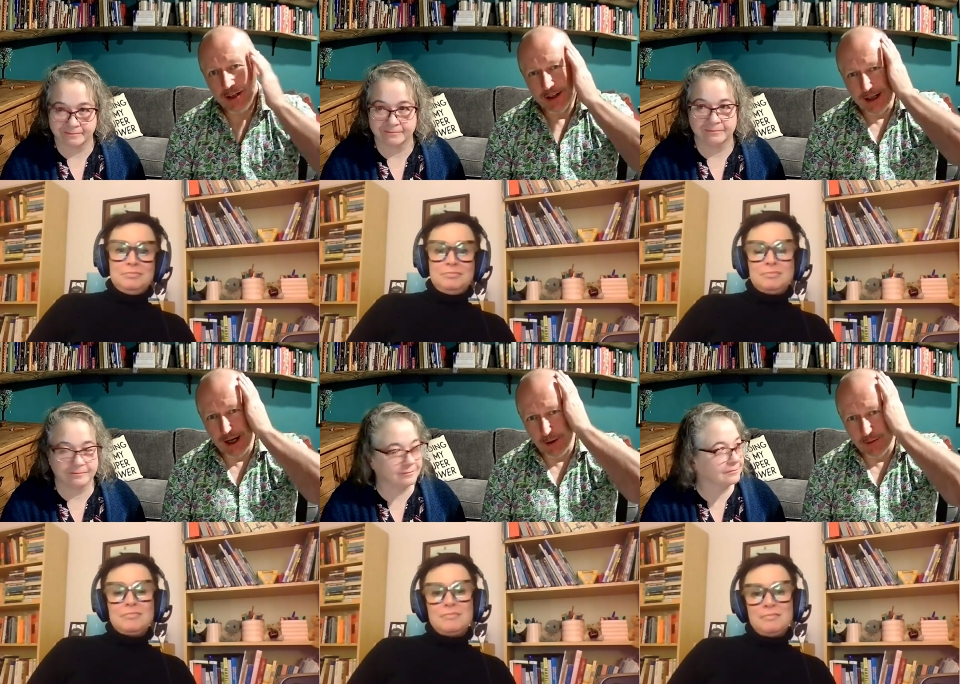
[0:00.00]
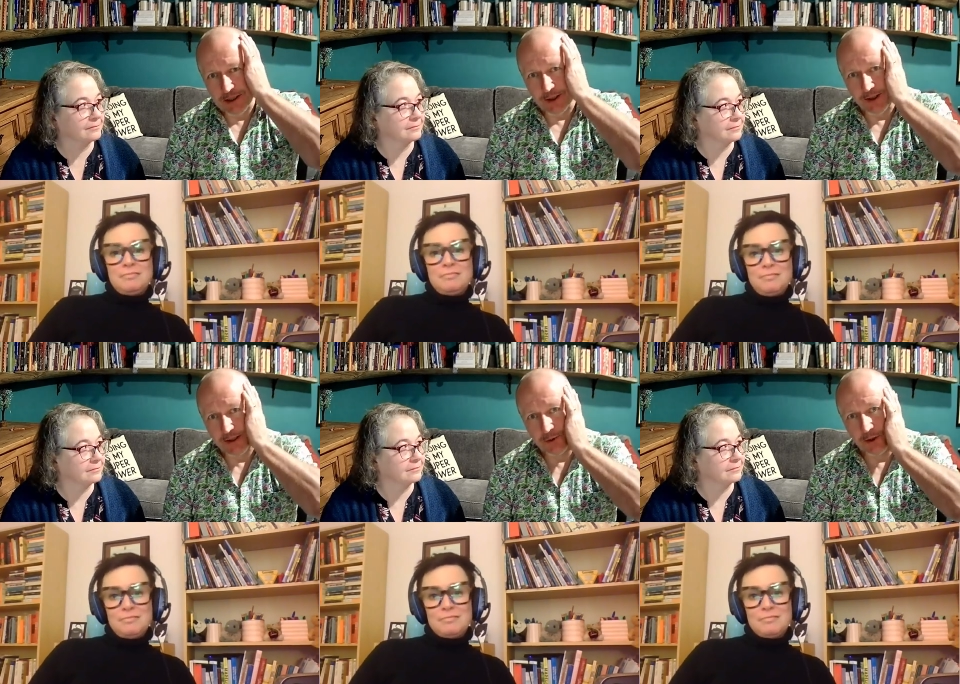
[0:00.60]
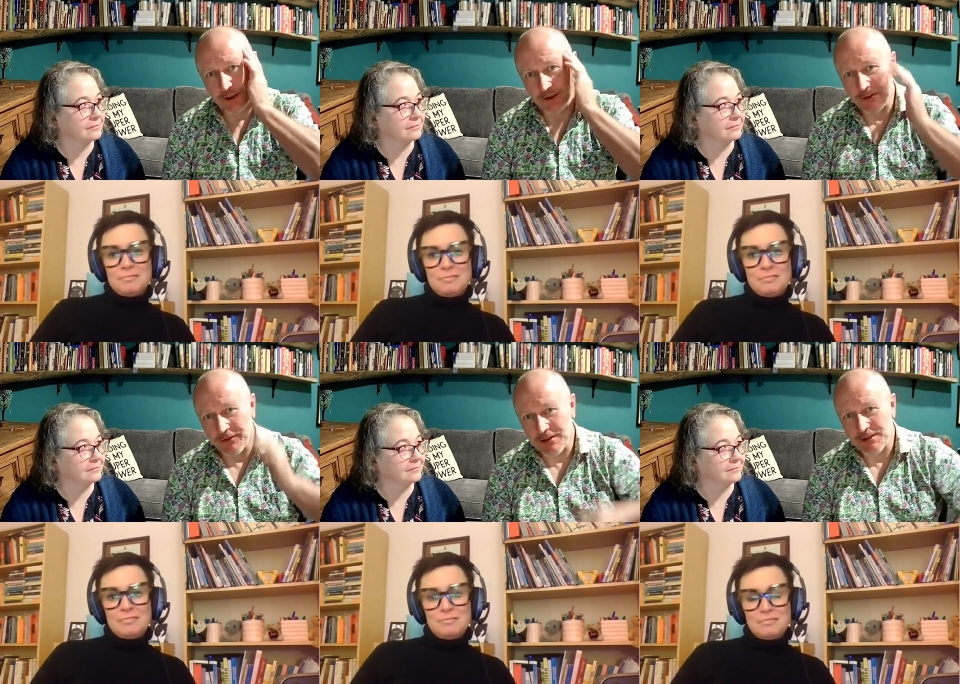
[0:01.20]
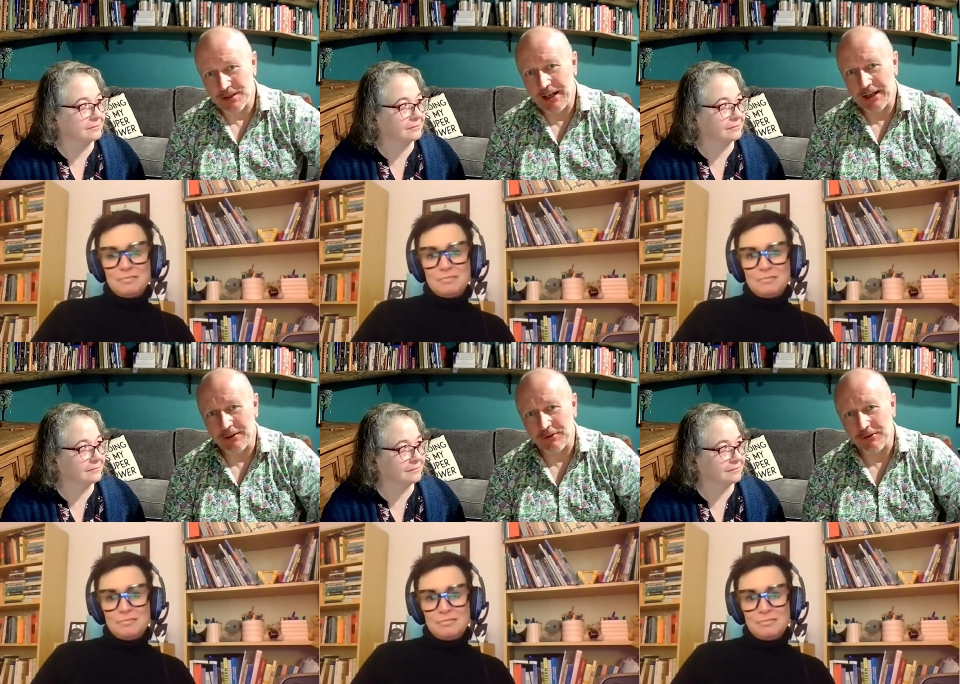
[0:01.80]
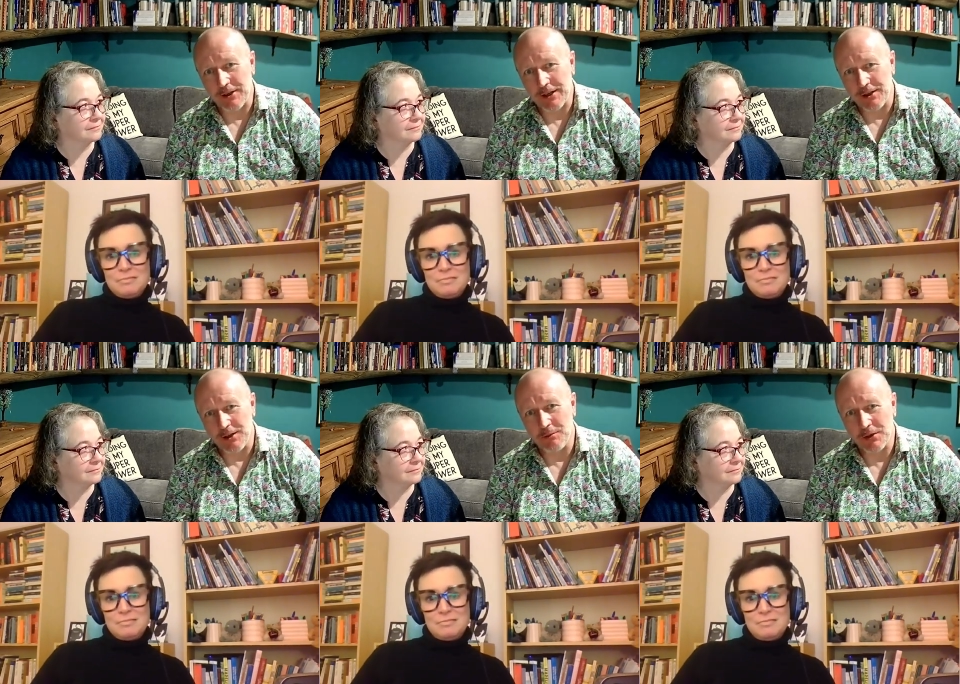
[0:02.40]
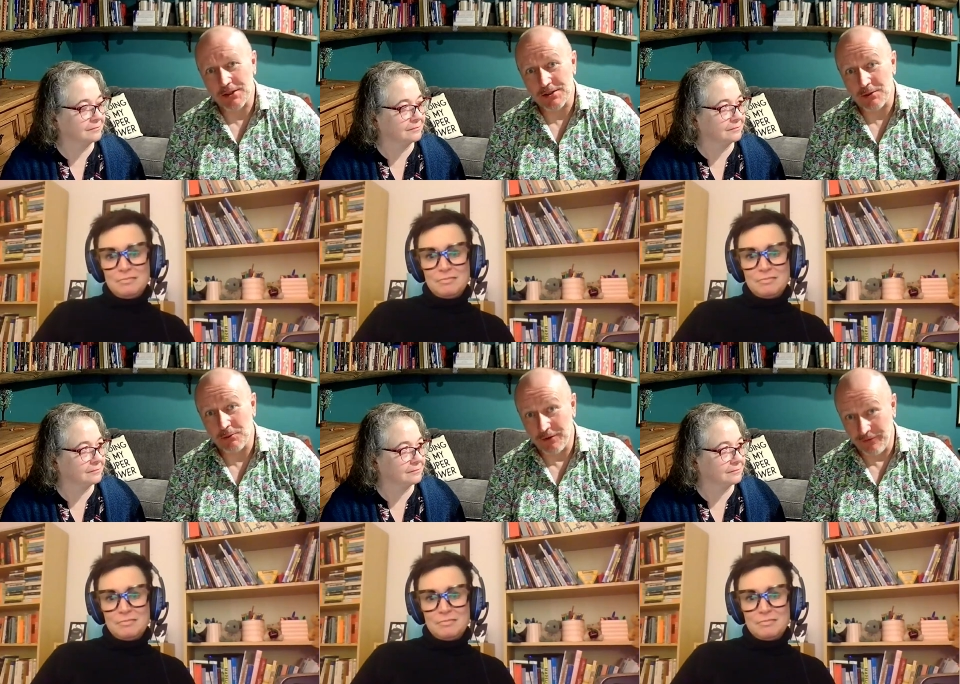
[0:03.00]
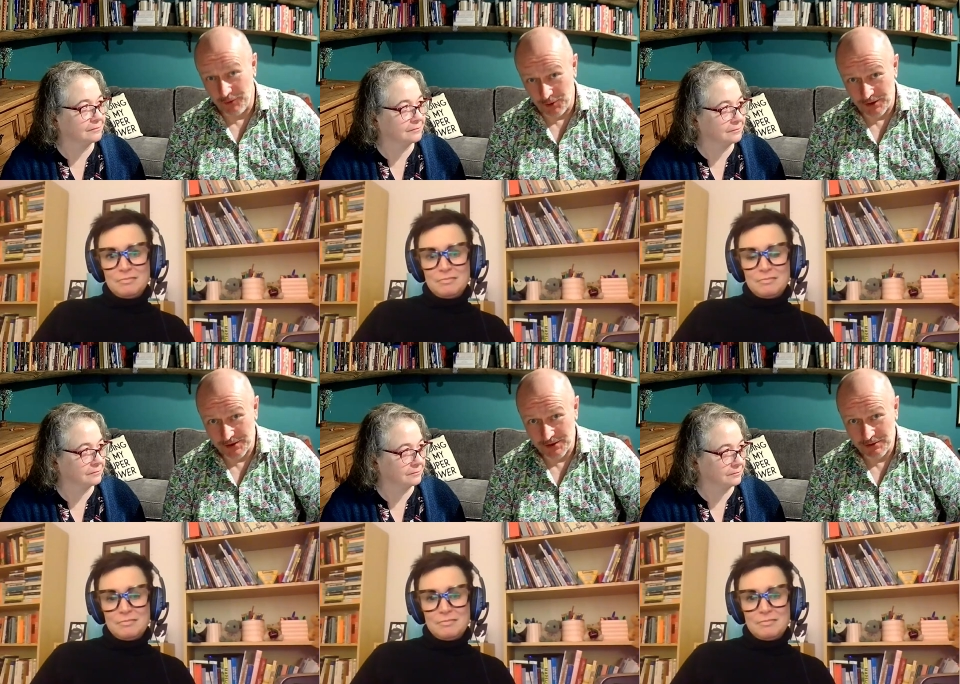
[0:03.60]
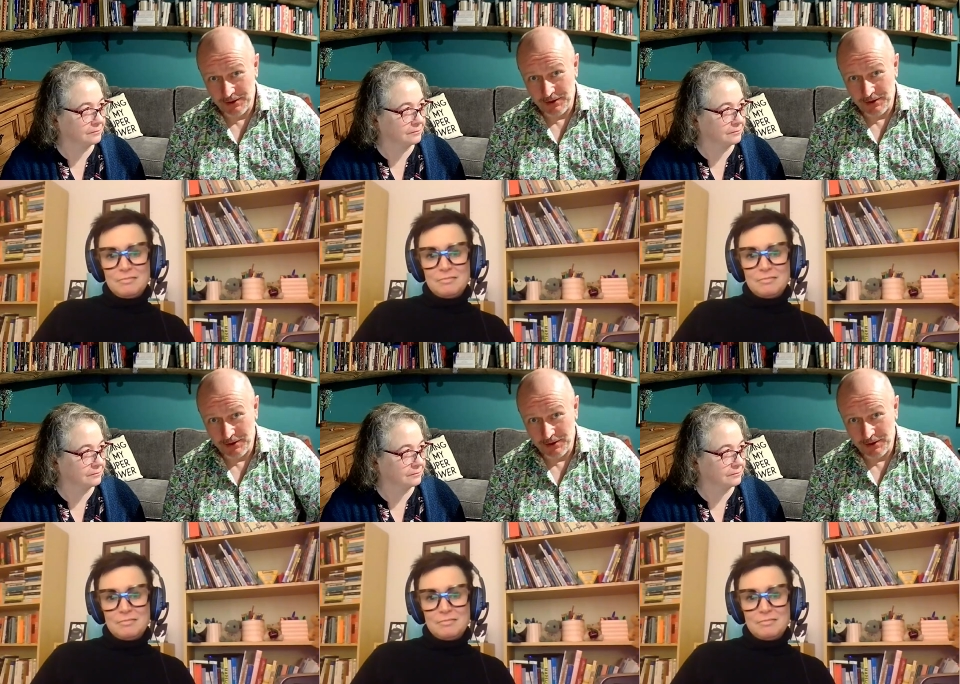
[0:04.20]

Speaker 1: Now I'm starting to wonder if there's a lack of curriculum because it would force